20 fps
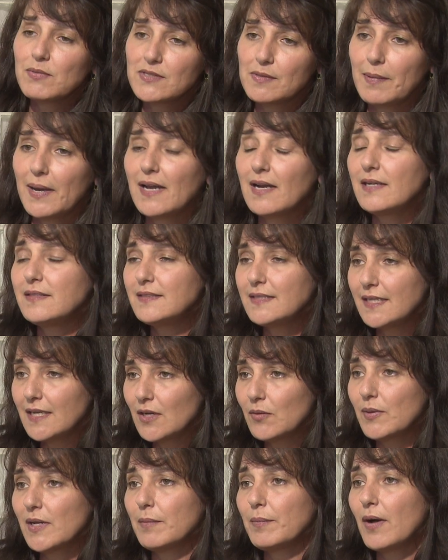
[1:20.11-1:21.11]
was a bad idea,
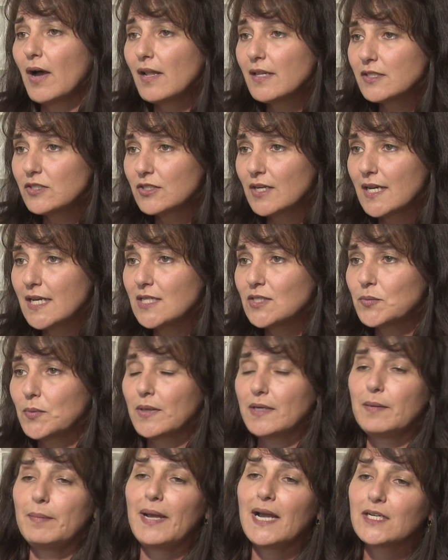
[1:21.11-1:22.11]
we apologize, we're
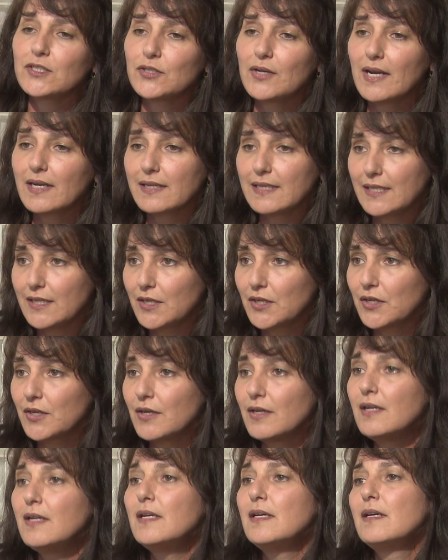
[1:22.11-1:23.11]
going to backtrack
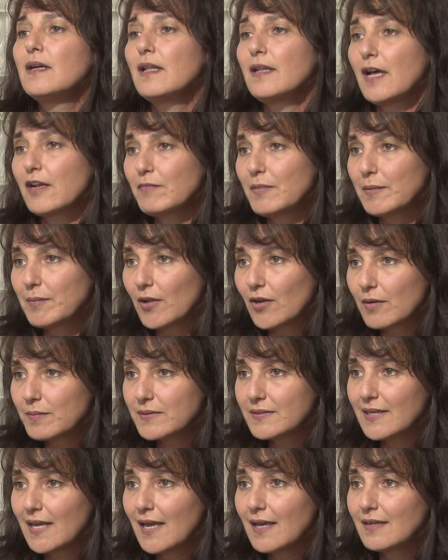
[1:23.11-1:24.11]
here, a lot of people are
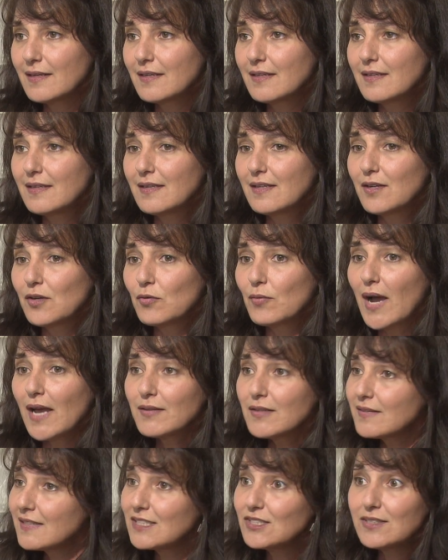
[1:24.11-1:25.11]
upset,
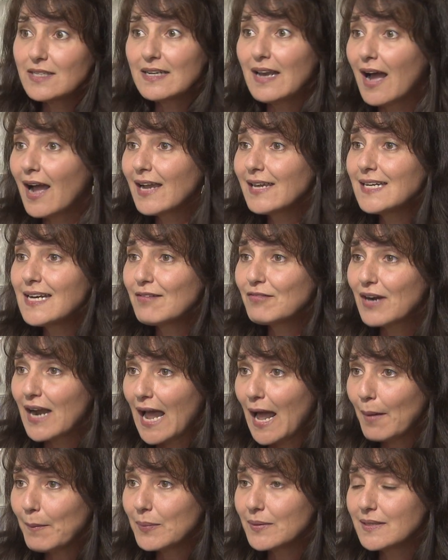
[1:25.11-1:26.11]
rather than denying it ever
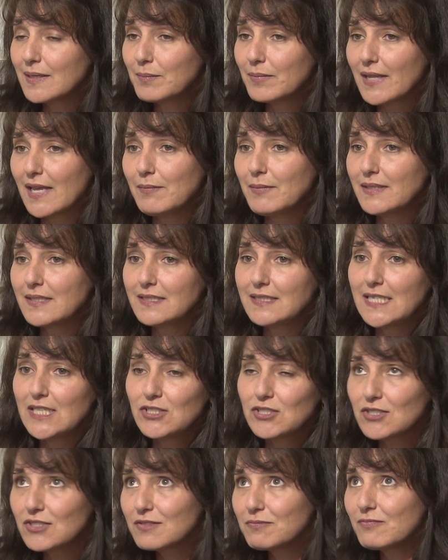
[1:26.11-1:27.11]
happened and blaming the
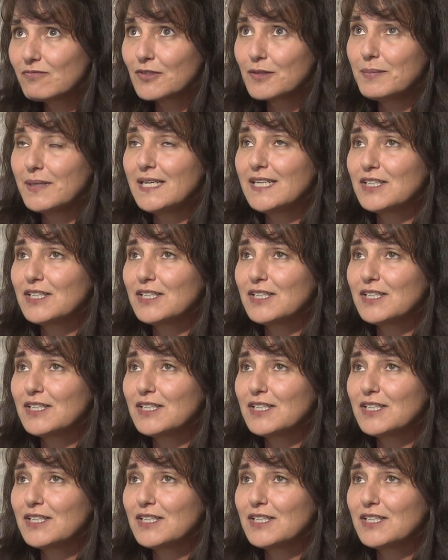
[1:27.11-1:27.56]
teachers for being